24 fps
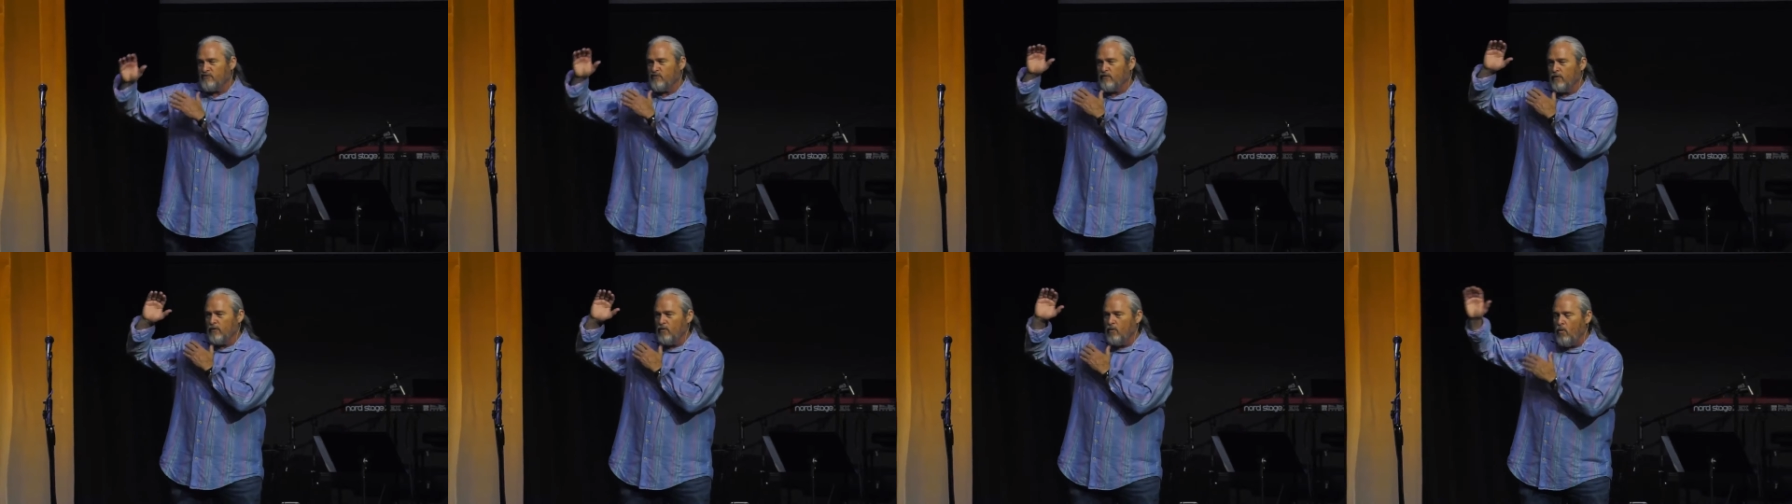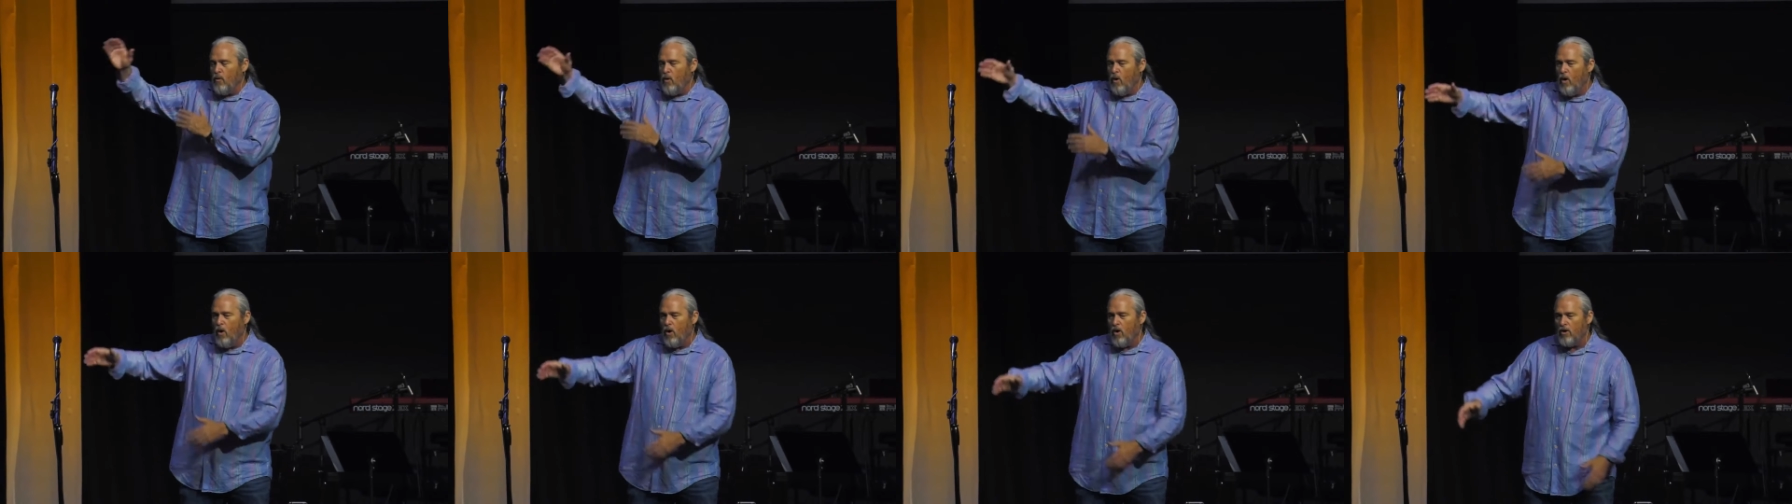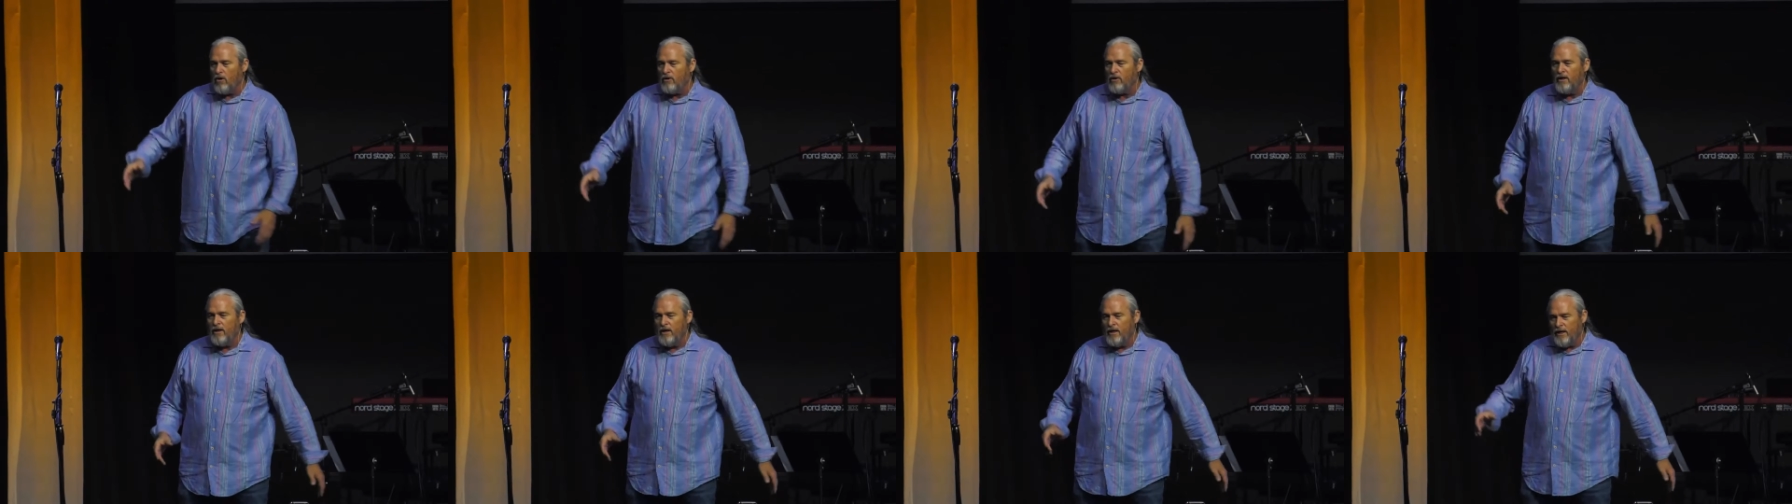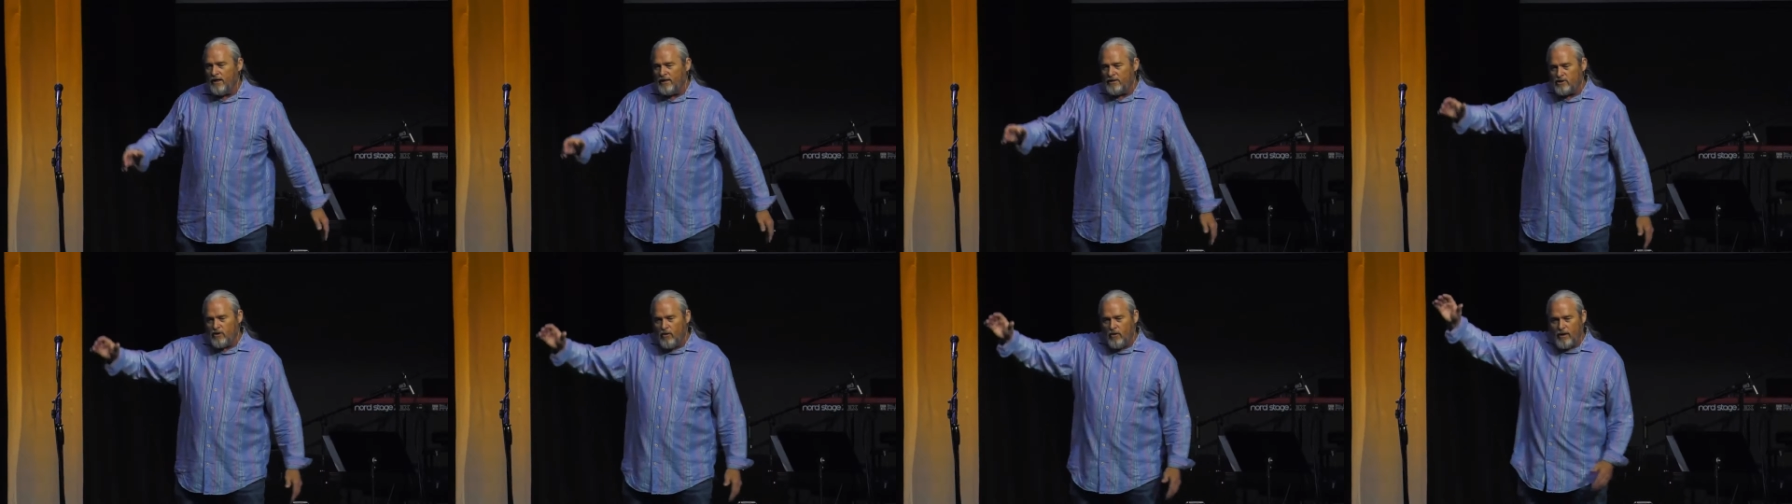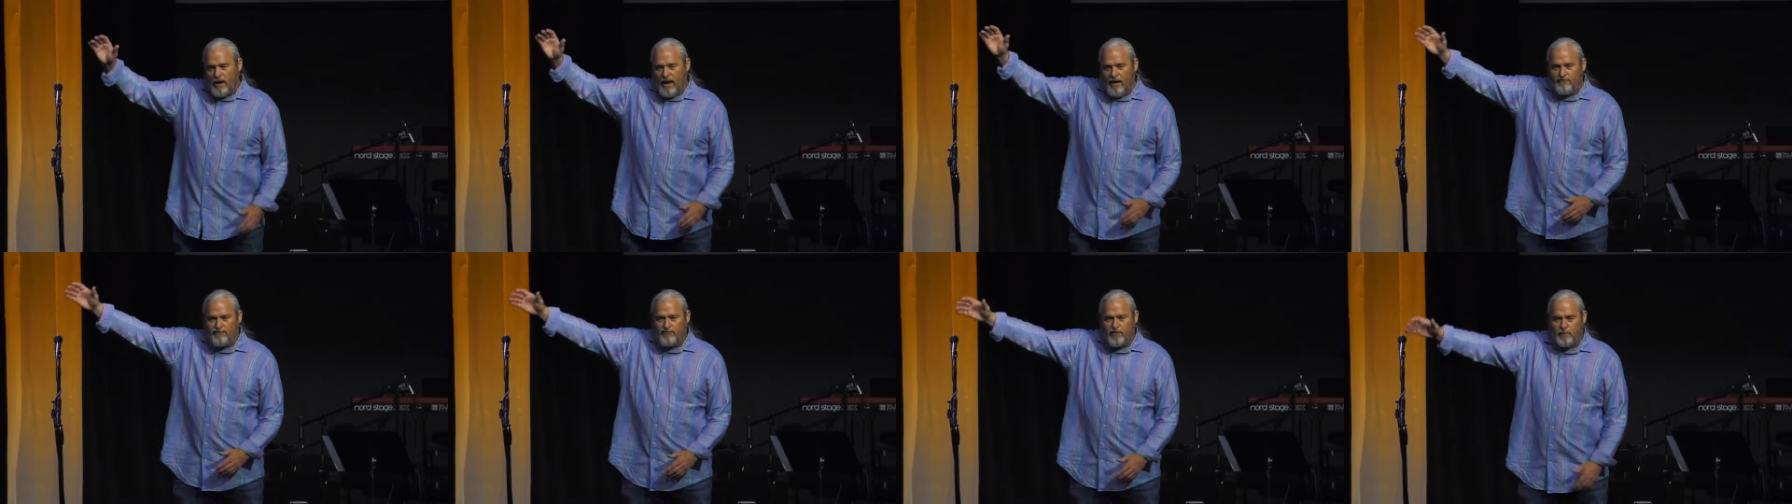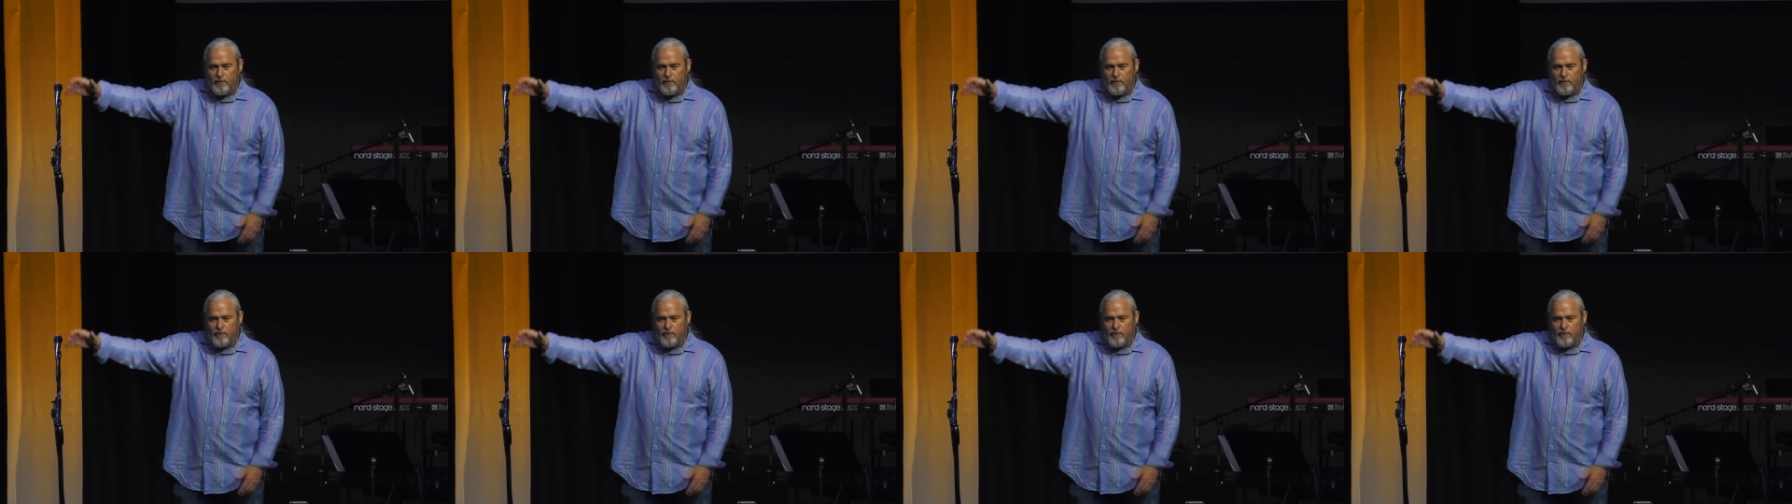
for an award, he's going after